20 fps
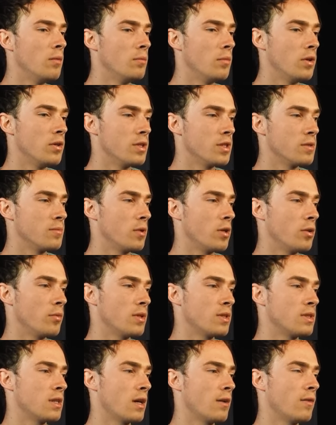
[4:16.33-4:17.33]
Moses Moody
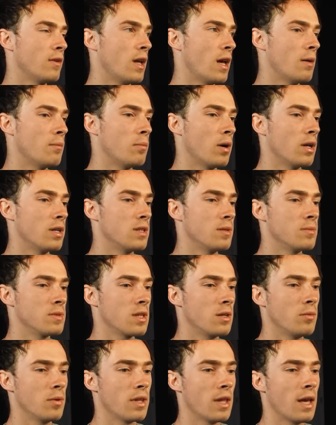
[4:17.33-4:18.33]
with 7, and
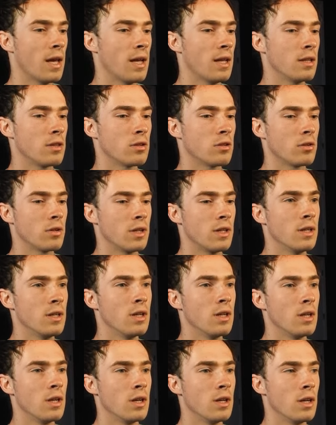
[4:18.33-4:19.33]
Podziemski with 8, 3,
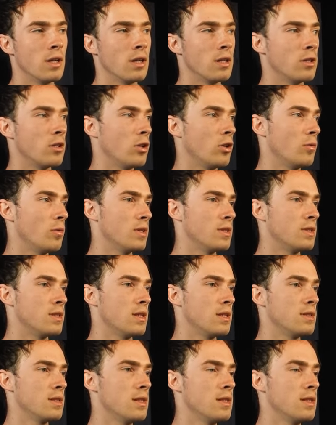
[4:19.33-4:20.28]
2 assists.